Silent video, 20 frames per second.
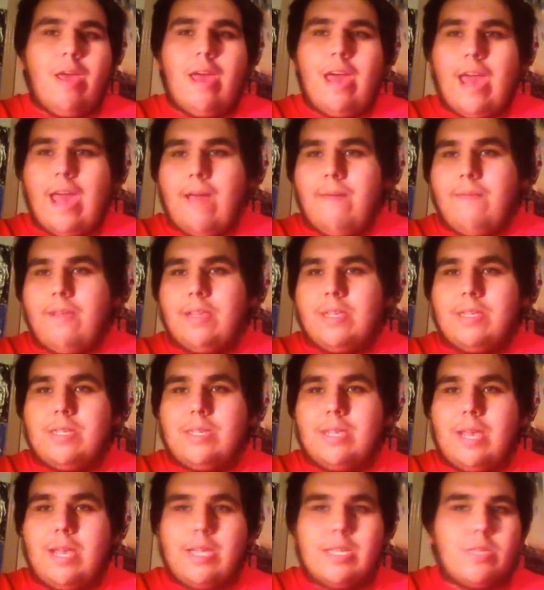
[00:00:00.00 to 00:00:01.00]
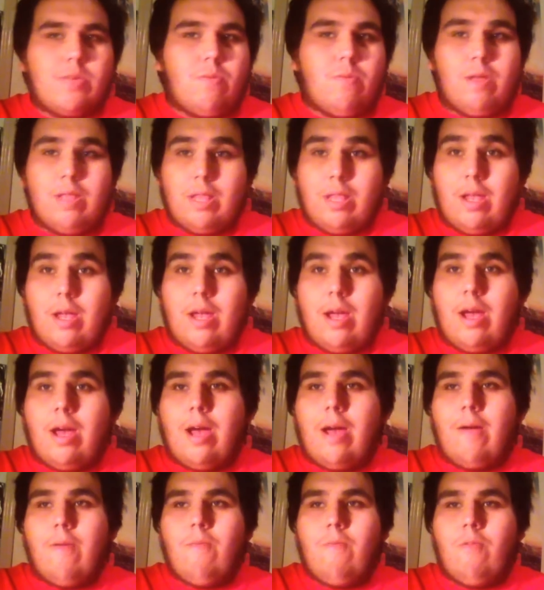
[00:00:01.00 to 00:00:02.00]
having sex with a
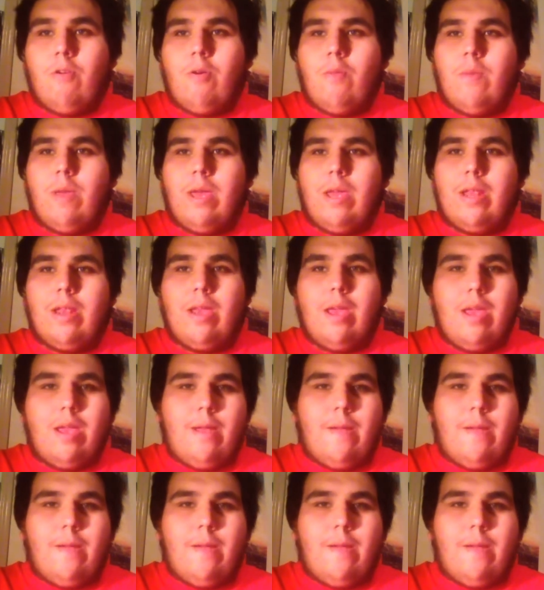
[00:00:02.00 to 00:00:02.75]
hot woman